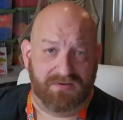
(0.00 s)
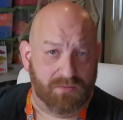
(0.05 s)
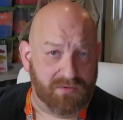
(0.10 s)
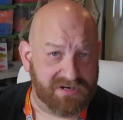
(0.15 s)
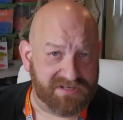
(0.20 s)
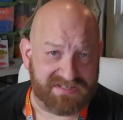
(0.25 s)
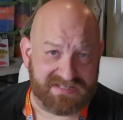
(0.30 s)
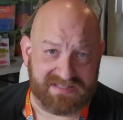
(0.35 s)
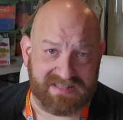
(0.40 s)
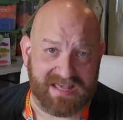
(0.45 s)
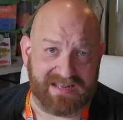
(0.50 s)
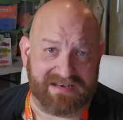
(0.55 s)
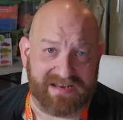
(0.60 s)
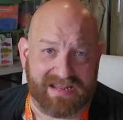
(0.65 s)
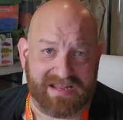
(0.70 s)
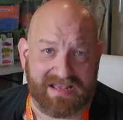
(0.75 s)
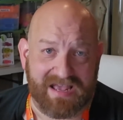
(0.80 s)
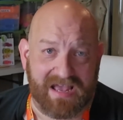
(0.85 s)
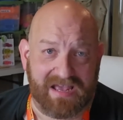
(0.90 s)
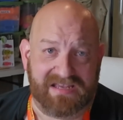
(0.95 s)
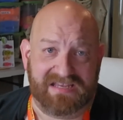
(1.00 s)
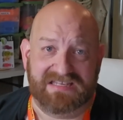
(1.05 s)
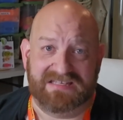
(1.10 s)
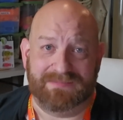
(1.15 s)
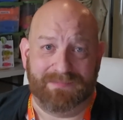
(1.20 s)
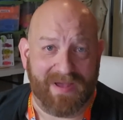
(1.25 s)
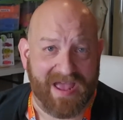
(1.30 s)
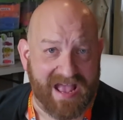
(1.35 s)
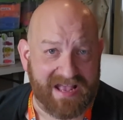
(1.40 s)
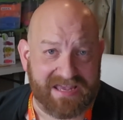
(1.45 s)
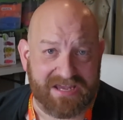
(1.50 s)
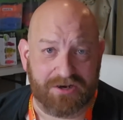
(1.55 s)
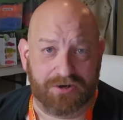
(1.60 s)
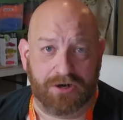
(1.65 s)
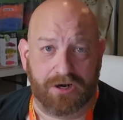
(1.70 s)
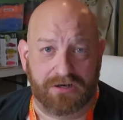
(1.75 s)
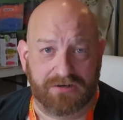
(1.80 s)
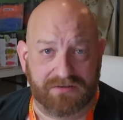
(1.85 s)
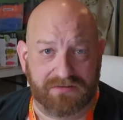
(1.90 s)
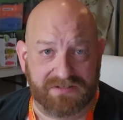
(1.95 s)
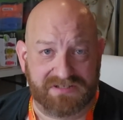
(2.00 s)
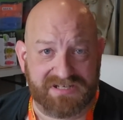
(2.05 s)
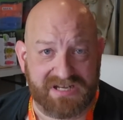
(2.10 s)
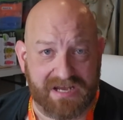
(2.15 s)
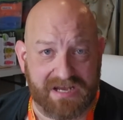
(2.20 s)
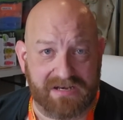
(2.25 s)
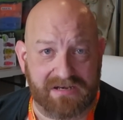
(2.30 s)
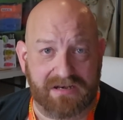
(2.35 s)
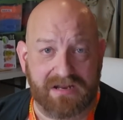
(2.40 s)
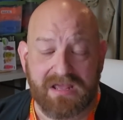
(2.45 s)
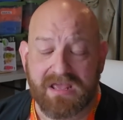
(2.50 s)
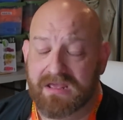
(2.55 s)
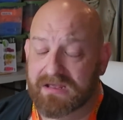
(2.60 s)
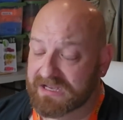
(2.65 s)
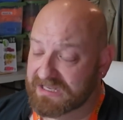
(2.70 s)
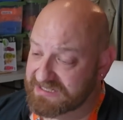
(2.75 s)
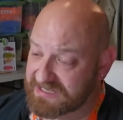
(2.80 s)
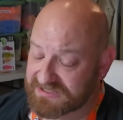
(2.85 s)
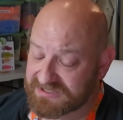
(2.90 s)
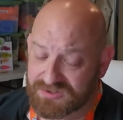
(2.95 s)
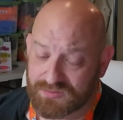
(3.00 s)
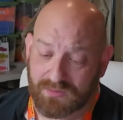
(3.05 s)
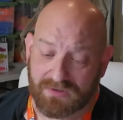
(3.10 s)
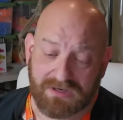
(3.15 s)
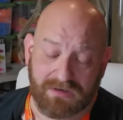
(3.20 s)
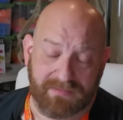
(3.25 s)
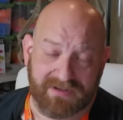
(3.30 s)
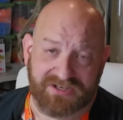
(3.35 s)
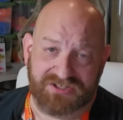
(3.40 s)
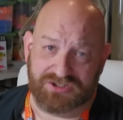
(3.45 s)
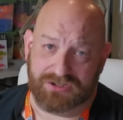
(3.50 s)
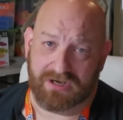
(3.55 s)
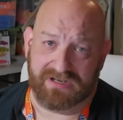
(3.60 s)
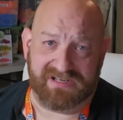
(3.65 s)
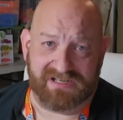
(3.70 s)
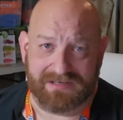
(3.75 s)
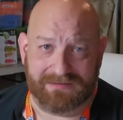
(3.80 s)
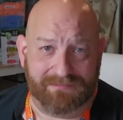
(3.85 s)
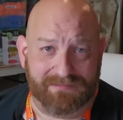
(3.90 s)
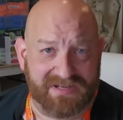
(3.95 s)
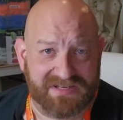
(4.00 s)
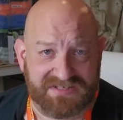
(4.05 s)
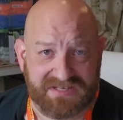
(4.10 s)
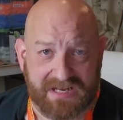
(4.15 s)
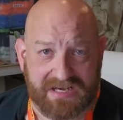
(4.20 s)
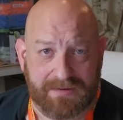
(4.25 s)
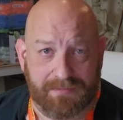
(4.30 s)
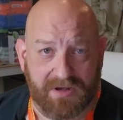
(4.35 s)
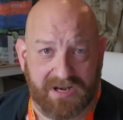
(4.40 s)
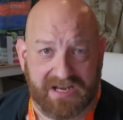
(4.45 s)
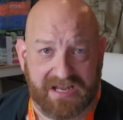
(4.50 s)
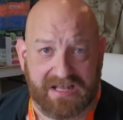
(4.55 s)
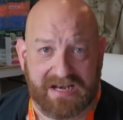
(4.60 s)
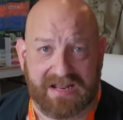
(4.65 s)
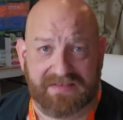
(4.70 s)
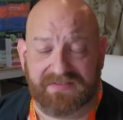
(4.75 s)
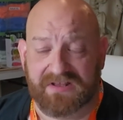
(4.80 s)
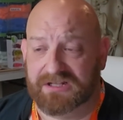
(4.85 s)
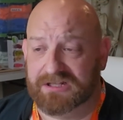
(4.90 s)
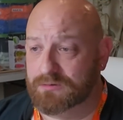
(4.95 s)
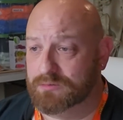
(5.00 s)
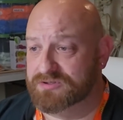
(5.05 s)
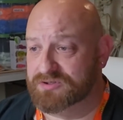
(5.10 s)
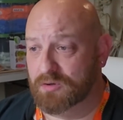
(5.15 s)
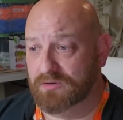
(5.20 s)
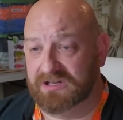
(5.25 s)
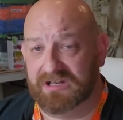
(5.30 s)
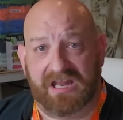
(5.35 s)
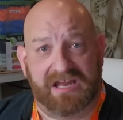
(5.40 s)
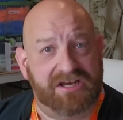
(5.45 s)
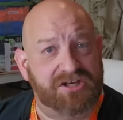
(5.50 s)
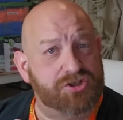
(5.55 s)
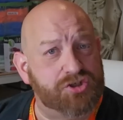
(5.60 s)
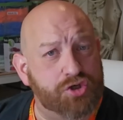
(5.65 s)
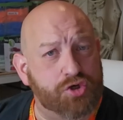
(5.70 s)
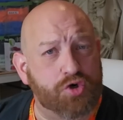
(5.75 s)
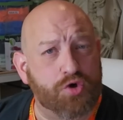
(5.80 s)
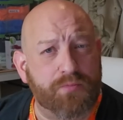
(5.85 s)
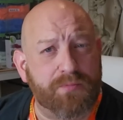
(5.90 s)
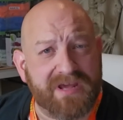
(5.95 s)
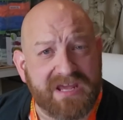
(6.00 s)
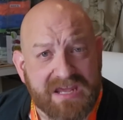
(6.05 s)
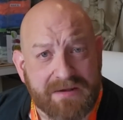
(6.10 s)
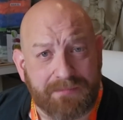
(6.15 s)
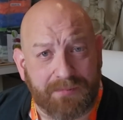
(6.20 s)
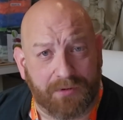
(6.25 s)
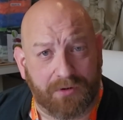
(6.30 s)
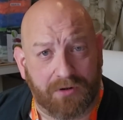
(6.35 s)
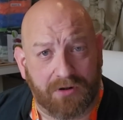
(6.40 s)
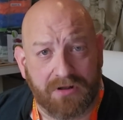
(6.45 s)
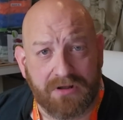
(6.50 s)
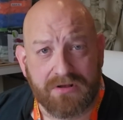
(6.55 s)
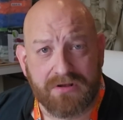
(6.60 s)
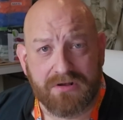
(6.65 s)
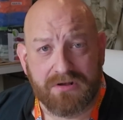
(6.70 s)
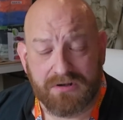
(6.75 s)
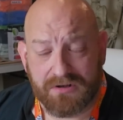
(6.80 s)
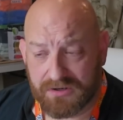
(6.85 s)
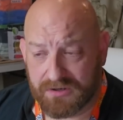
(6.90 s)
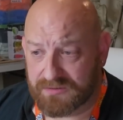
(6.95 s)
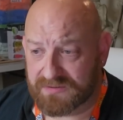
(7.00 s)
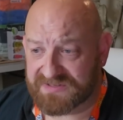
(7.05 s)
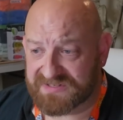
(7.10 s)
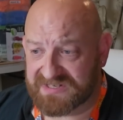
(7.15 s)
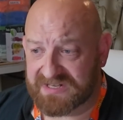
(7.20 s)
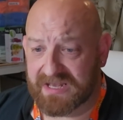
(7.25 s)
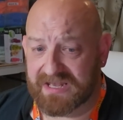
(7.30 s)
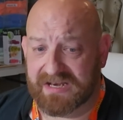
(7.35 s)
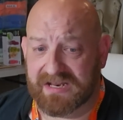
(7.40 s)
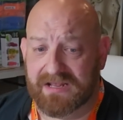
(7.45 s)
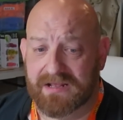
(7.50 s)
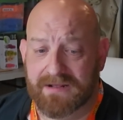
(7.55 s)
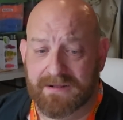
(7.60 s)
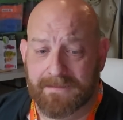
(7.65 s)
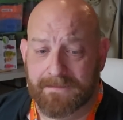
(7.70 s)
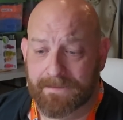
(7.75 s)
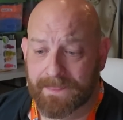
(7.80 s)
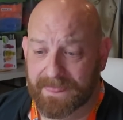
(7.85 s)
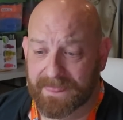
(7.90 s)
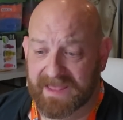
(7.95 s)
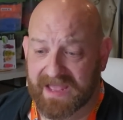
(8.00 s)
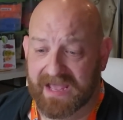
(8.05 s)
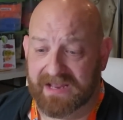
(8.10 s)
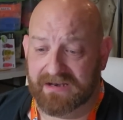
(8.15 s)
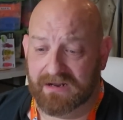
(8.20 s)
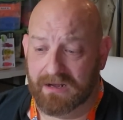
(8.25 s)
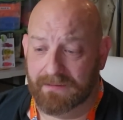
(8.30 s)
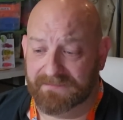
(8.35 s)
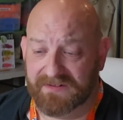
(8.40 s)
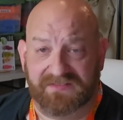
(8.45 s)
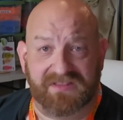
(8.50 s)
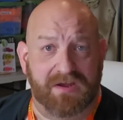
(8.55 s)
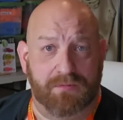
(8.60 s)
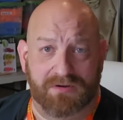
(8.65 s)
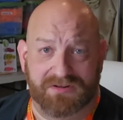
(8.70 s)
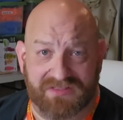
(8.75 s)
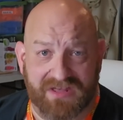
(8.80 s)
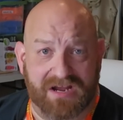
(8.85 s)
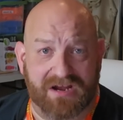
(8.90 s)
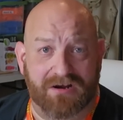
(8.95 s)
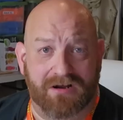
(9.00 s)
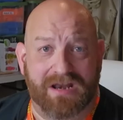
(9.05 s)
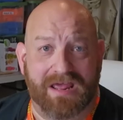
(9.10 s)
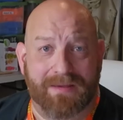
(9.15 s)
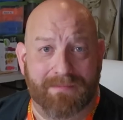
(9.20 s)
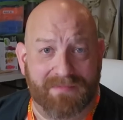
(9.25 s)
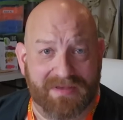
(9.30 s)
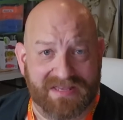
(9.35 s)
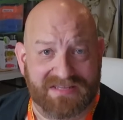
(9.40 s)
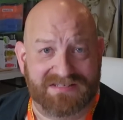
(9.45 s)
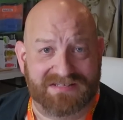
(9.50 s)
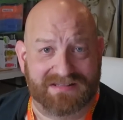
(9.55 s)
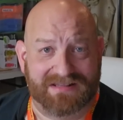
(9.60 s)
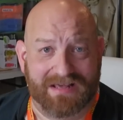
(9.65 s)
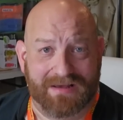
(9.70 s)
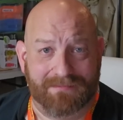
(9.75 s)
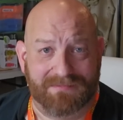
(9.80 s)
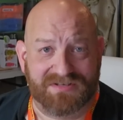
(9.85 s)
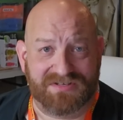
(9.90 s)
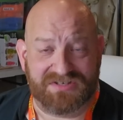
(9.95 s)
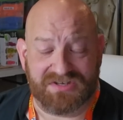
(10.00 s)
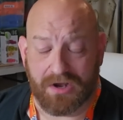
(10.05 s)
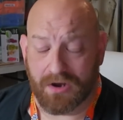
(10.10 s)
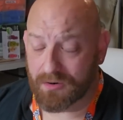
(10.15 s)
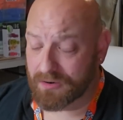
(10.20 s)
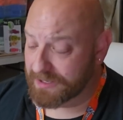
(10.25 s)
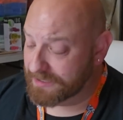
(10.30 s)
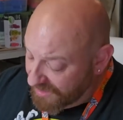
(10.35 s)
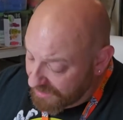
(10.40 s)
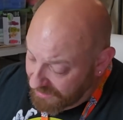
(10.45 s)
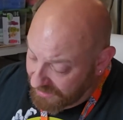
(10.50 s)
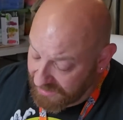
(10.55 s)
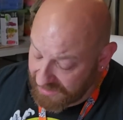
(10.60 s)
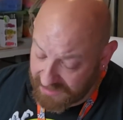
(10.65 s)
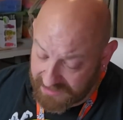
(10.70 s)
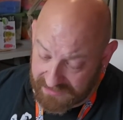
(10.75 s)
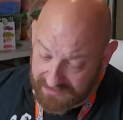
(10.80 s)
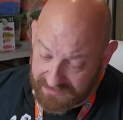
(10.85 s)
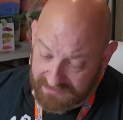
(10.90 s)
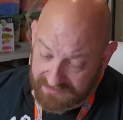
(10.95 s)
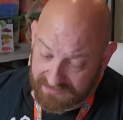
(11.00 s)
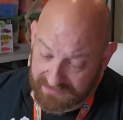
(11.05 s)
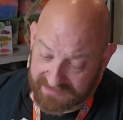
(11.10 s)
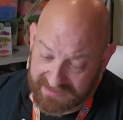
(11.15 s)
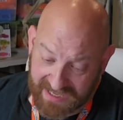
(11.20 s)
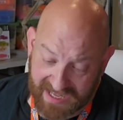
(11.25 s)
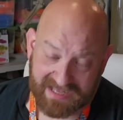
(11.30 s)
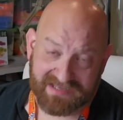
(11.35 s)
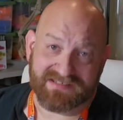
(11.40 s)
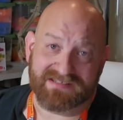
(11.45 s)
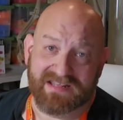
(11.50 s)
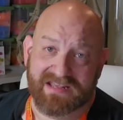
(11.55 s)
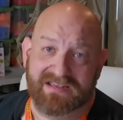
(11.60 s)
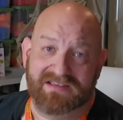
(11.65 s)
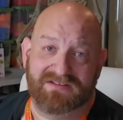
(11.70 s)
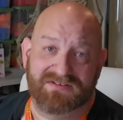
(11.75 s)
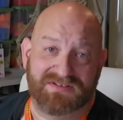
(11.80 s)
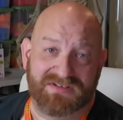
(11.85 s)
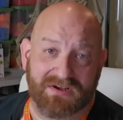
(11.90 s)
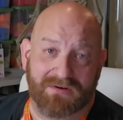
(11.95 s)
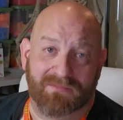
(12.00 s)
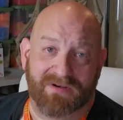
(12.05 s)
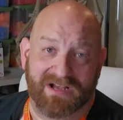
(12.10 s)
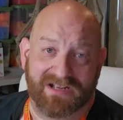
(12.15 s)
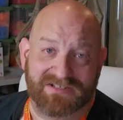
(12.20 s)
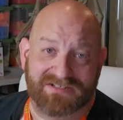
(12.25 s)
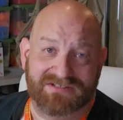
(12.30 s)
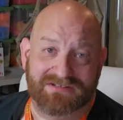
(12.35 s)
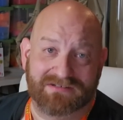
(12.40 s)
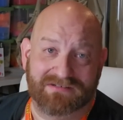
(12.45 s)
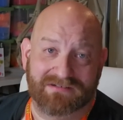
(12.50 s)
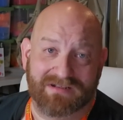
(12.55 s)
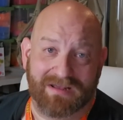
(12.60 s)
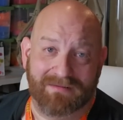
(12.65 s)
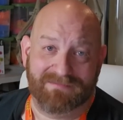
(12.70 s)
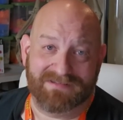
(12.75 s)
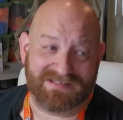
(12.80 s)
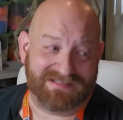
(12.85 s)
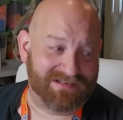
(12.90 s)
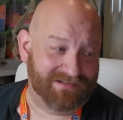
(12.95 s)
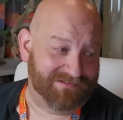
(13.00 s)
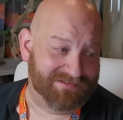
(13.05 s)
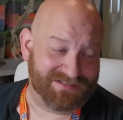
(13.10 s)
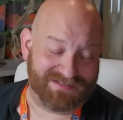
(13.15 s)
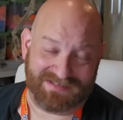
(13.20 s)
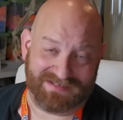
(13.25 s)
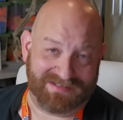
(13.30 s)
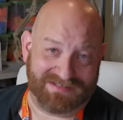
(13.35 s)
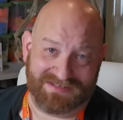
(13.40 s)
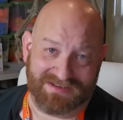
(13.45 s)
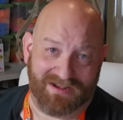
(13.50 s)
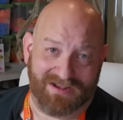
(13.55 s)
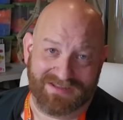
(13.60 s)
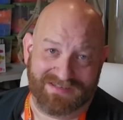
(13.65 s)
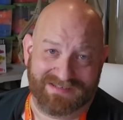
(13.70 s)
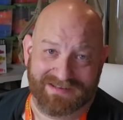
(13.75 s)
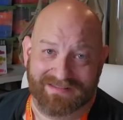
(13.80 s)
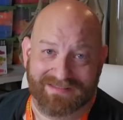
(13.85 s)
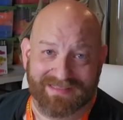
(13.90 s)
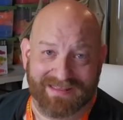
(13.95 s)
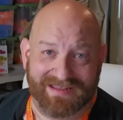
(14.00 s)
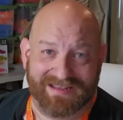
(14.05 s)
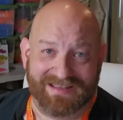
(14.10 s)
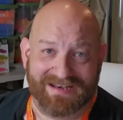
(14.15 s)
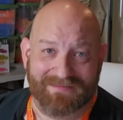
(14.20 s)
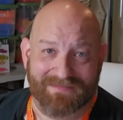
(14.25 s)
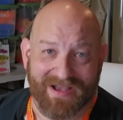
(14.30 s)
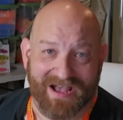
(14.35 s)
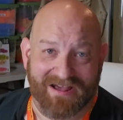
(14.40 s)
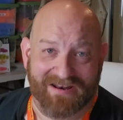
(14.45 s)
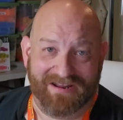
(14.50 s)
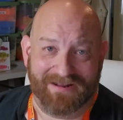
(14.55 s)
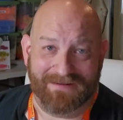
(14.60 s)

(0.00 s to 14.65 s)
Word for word: you want to see that Nate guy, he's back here under the tent." Because I just wanted to make sure I didn't miss anybody and I think there was only like two people who said that um that they were there and I missed them. So, uh, Guys, thank you so much. I'm still just exhausted thinking about